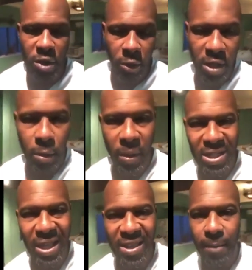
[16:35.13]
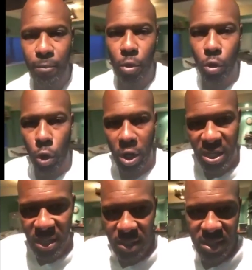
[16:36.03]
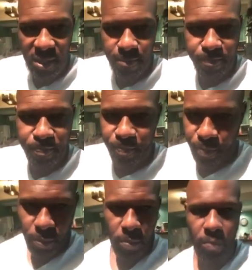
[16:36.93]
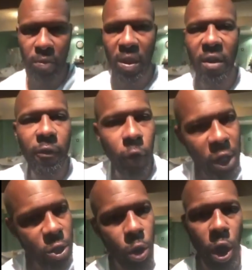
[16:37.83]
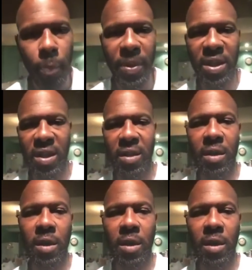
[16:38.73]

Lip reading: Sorry, when it had them call-ins, voice all your opinion.